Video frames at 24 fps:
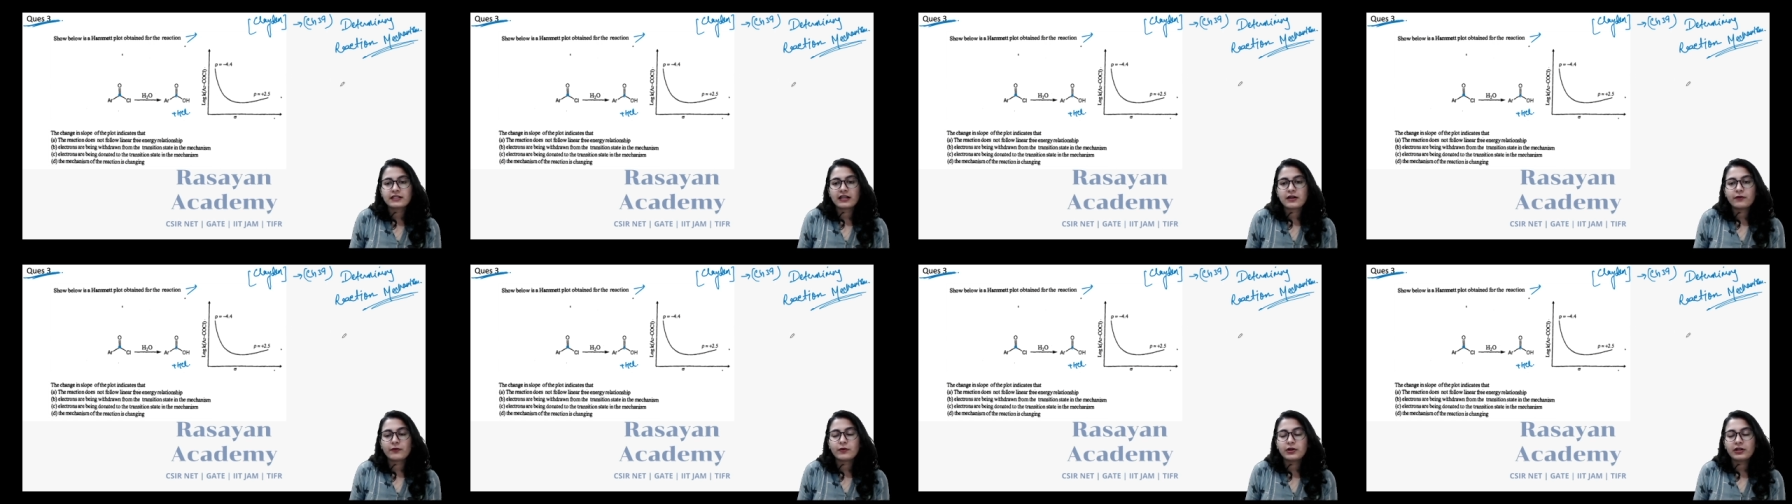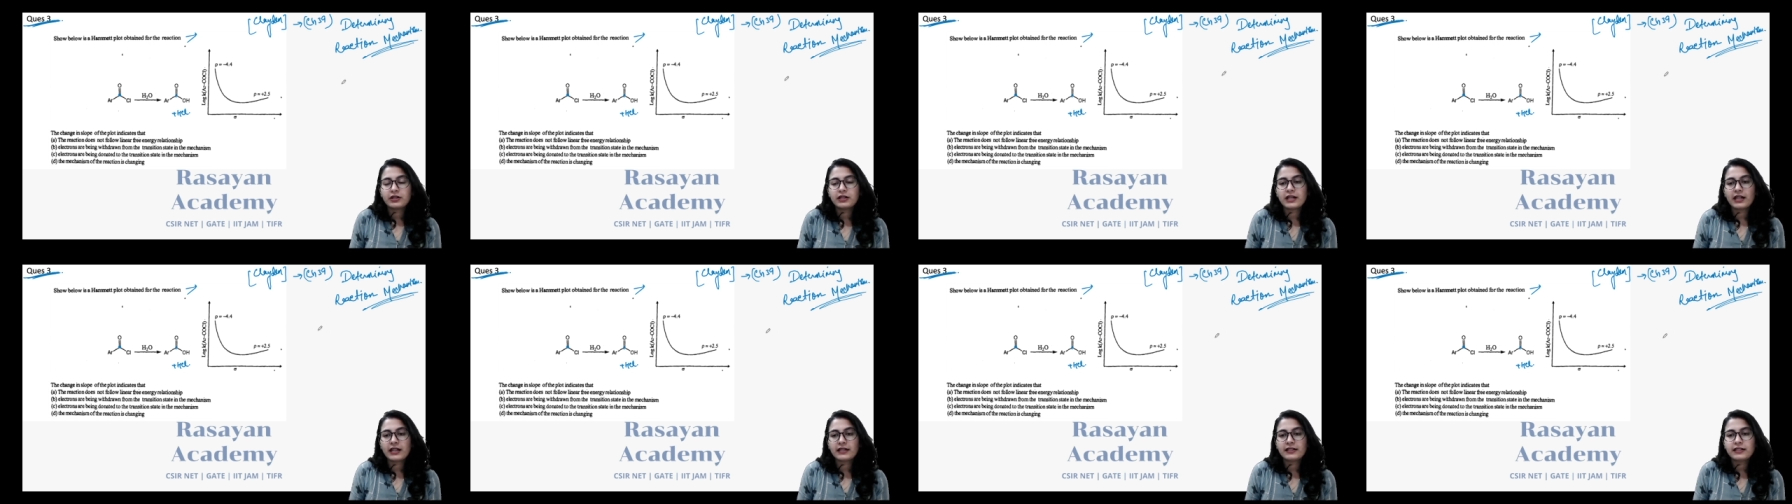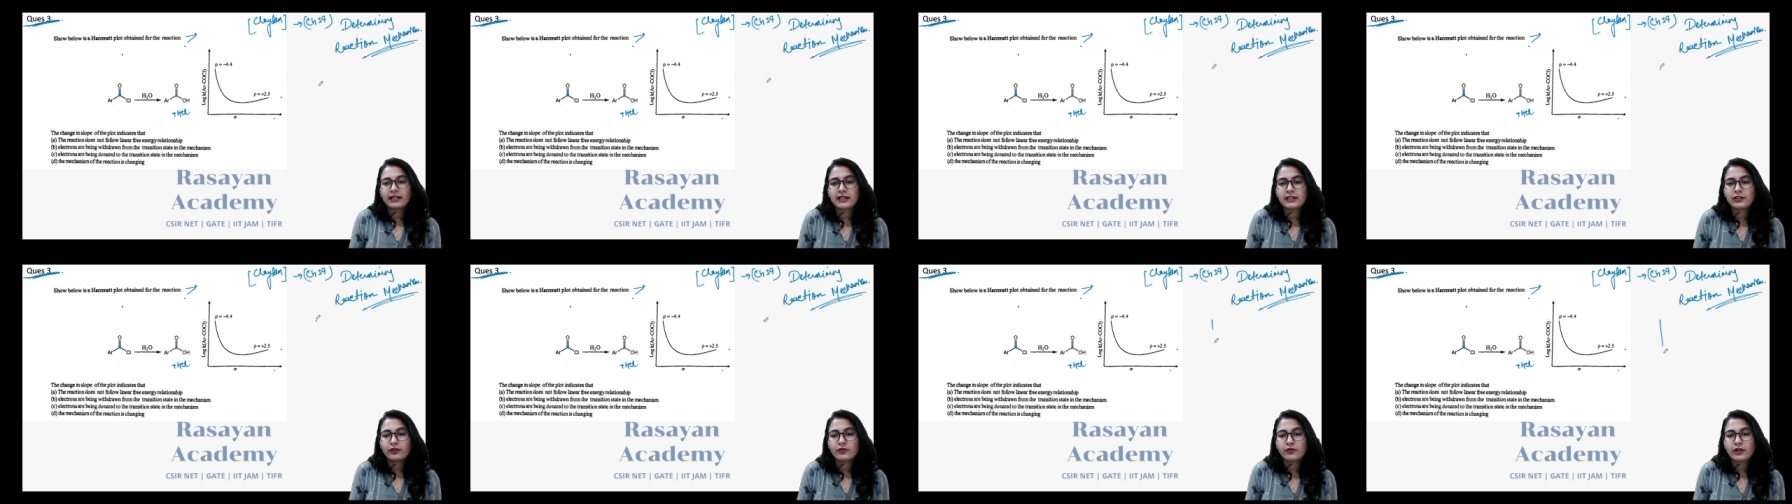yeah, what did I
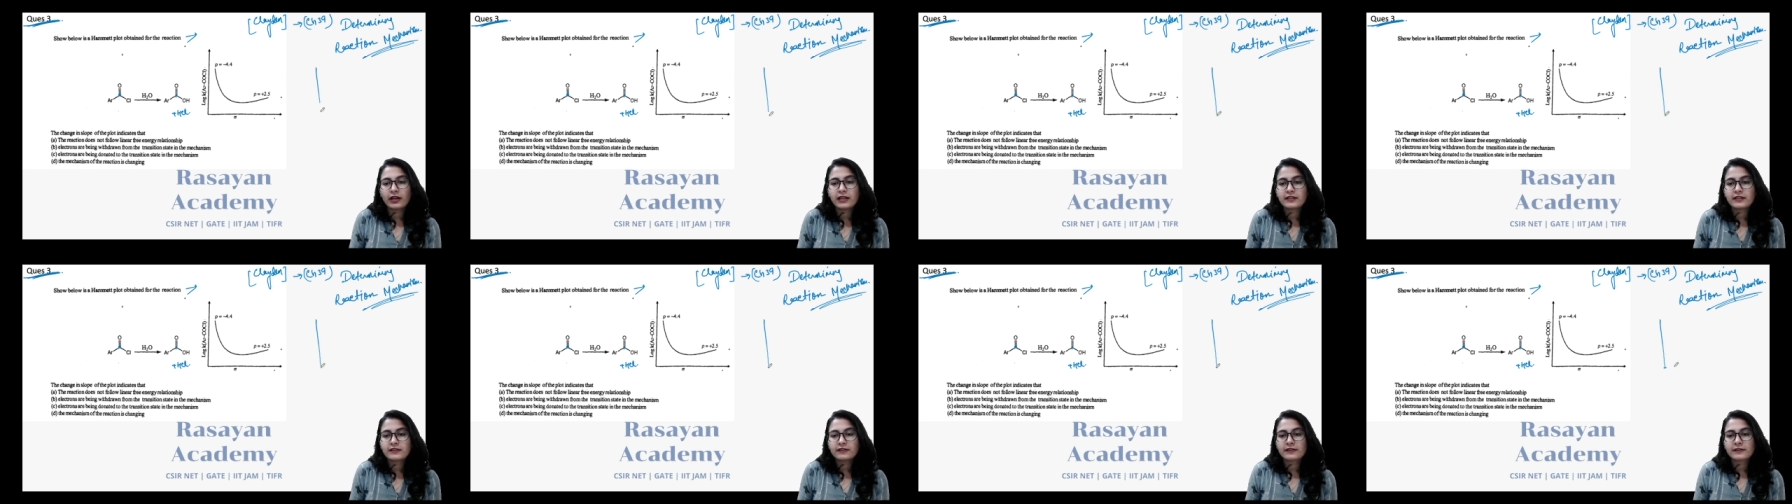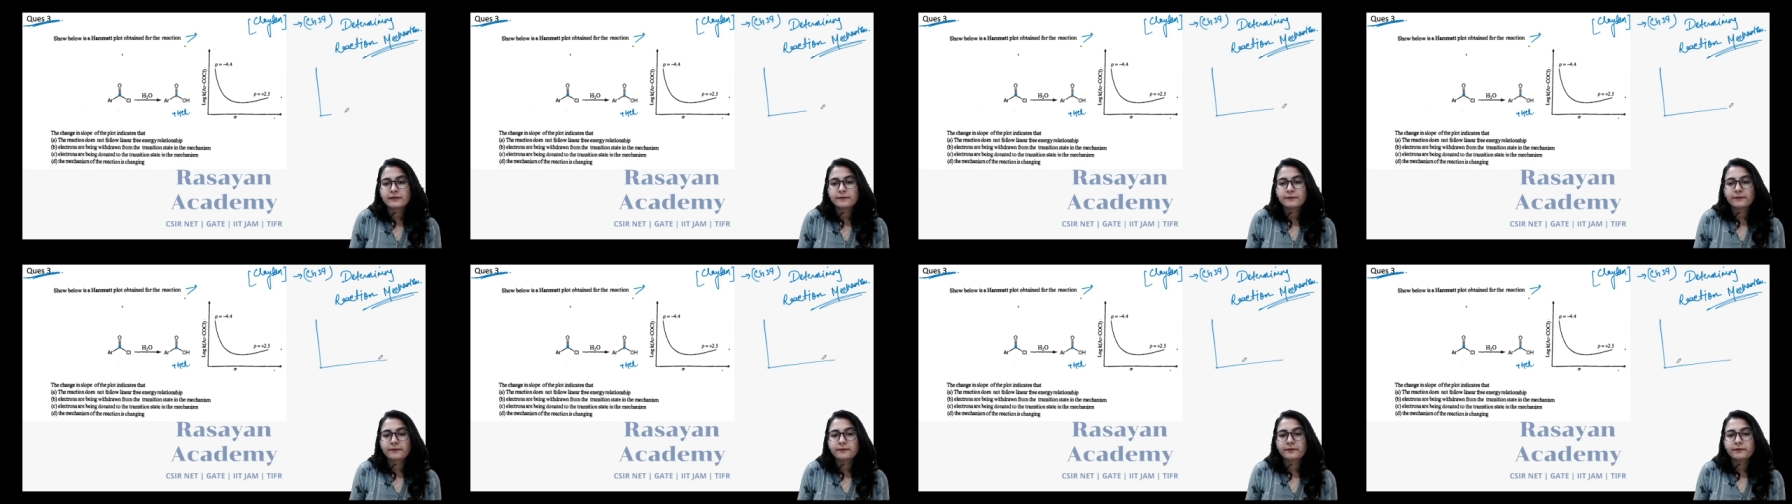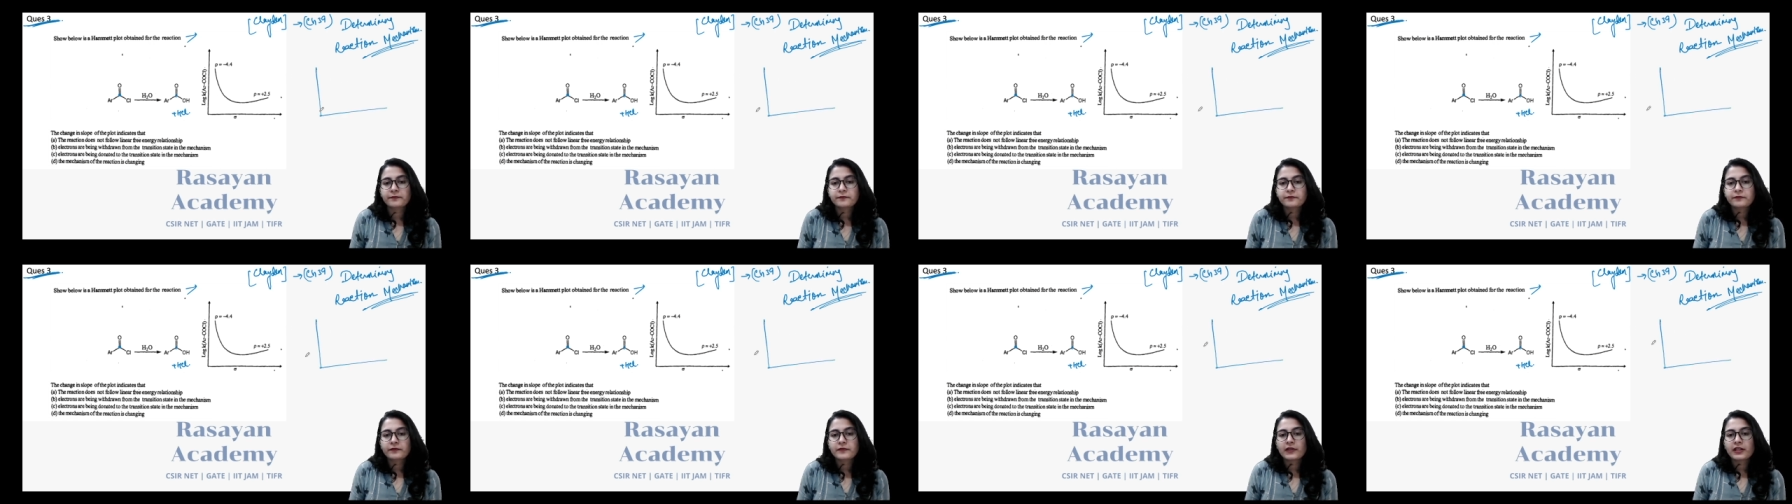tell you guys?
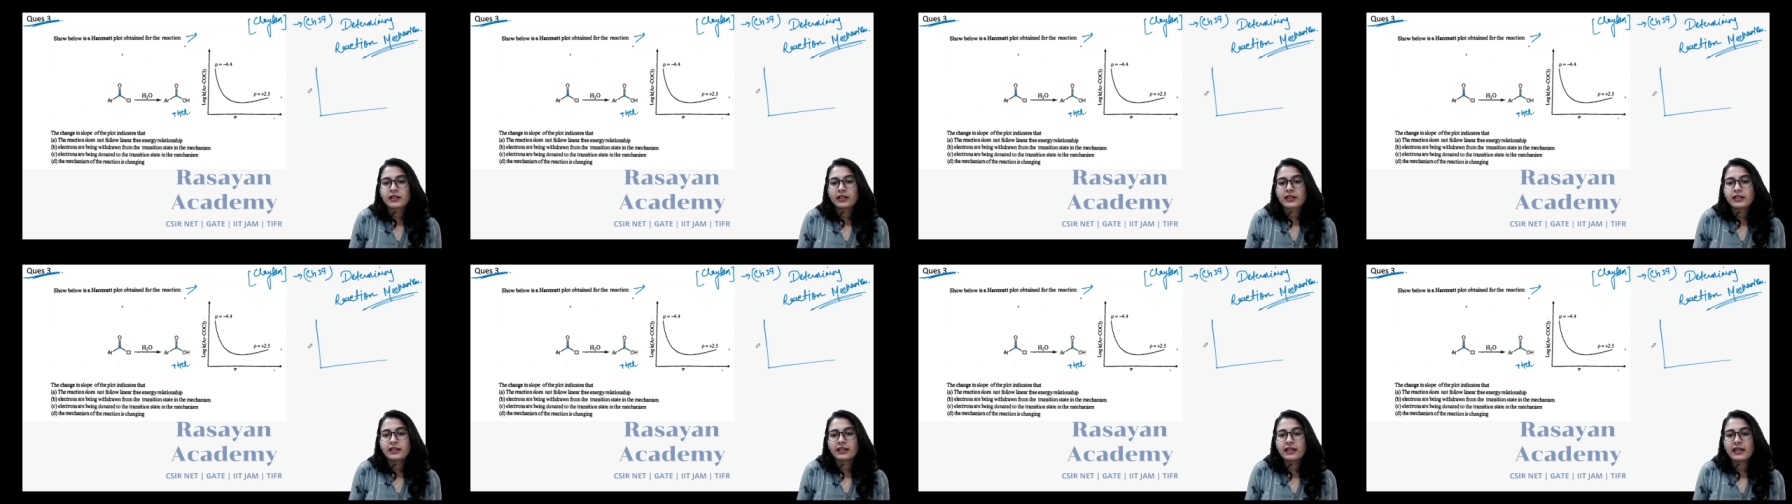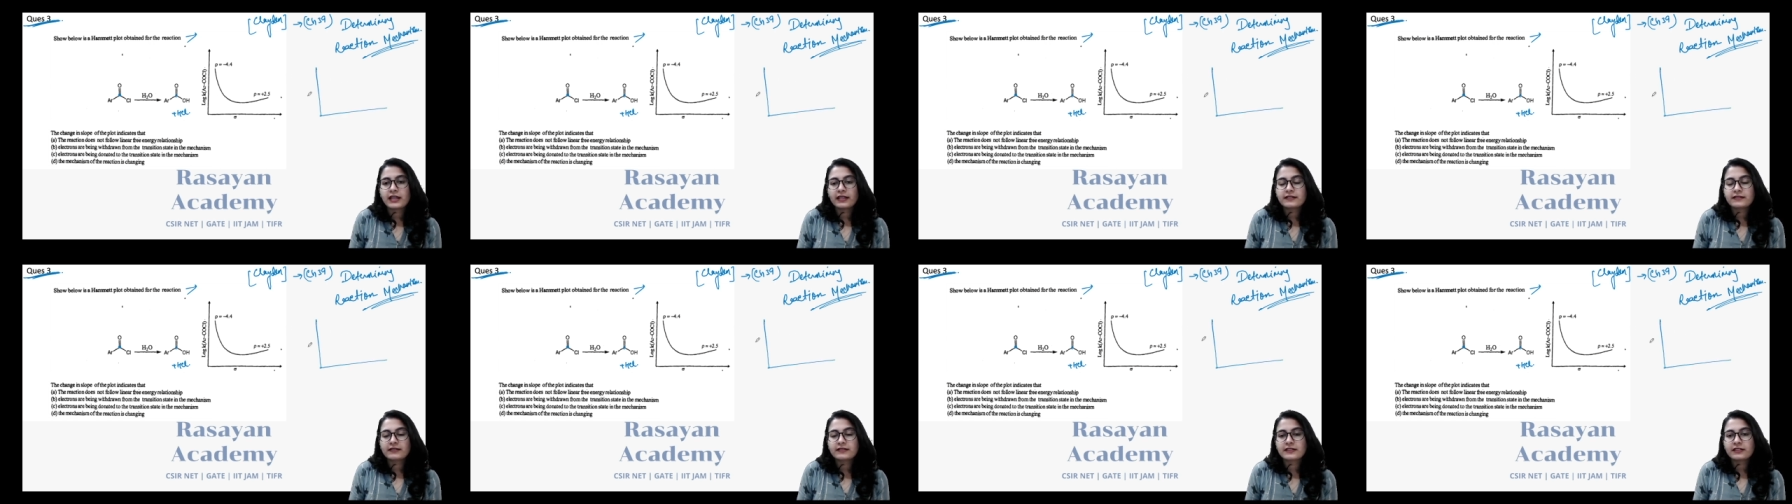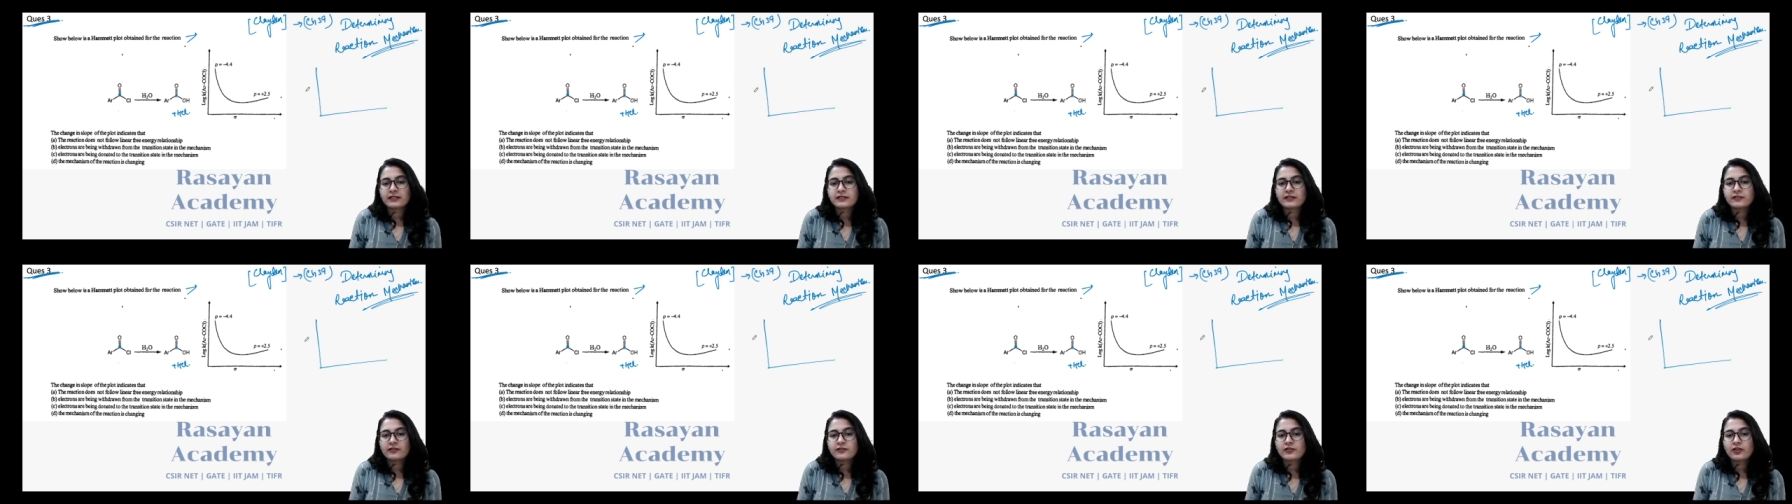Yes,
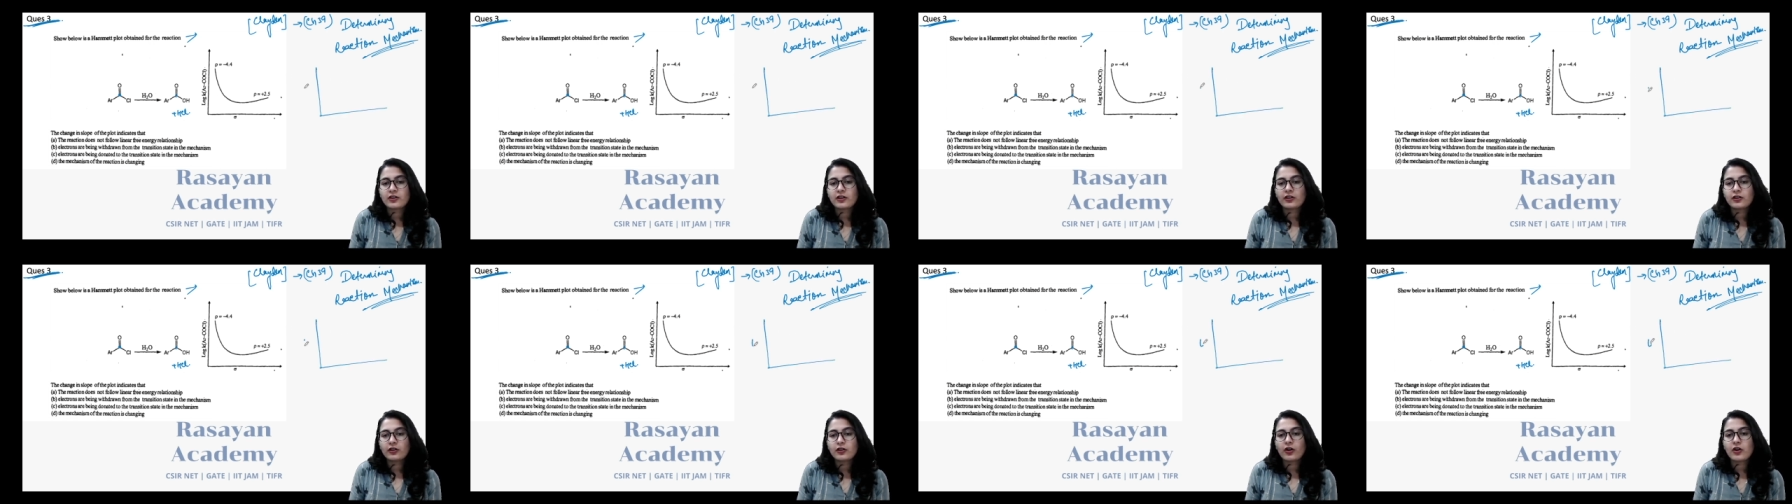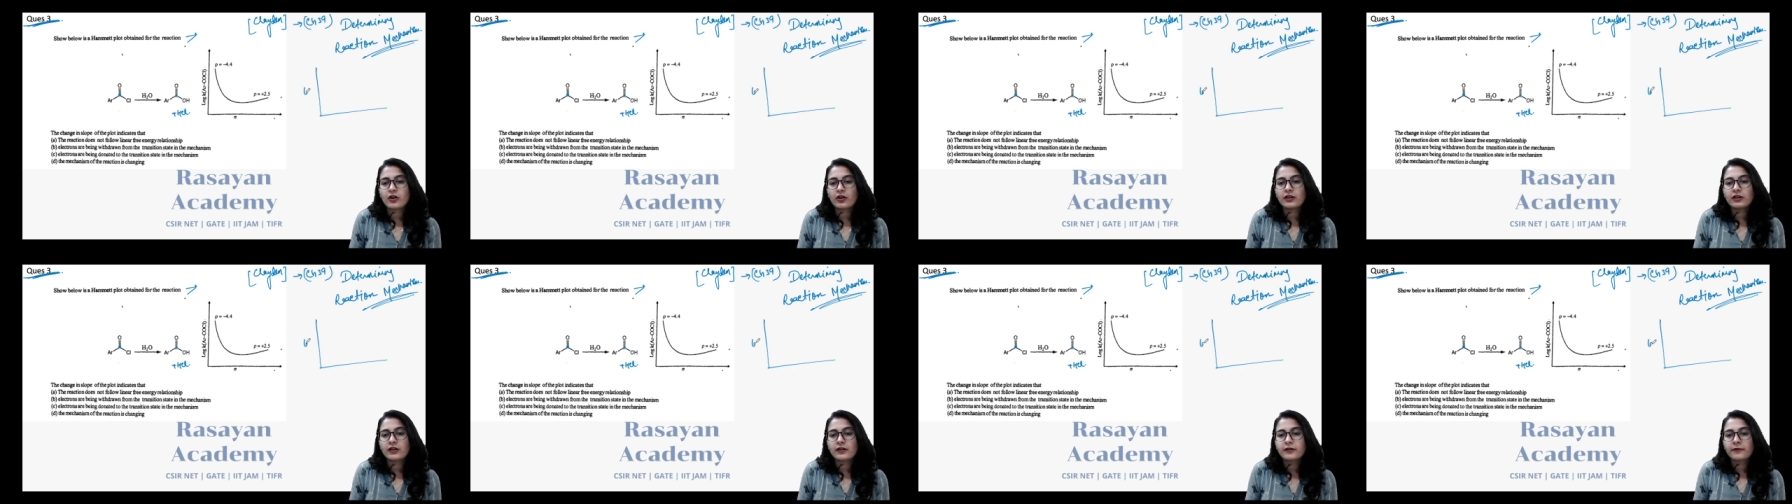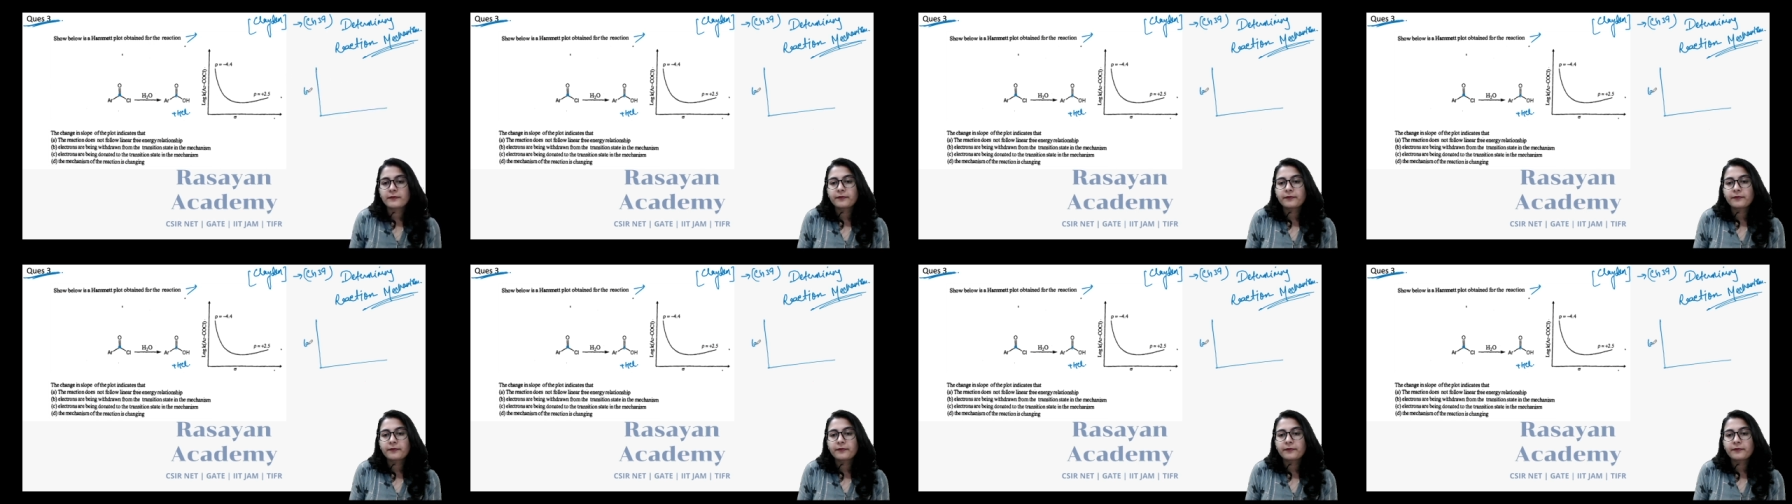this is your log